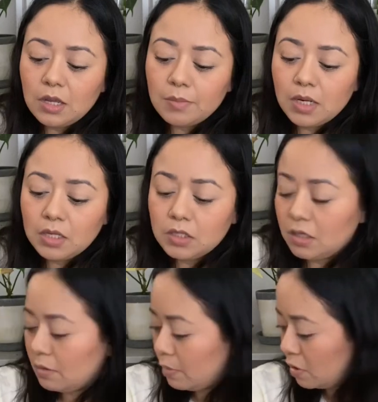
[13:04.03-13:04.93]
might need to
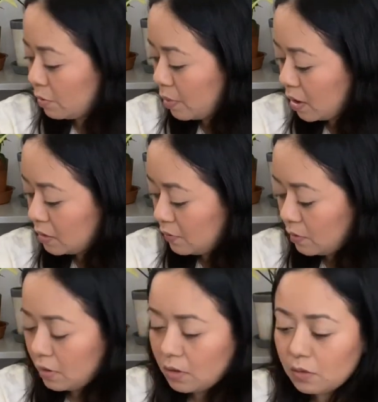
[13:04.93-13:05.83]
get bigger pots for
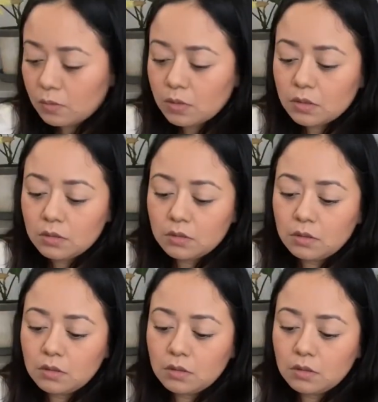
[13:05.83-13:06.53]
the other ones.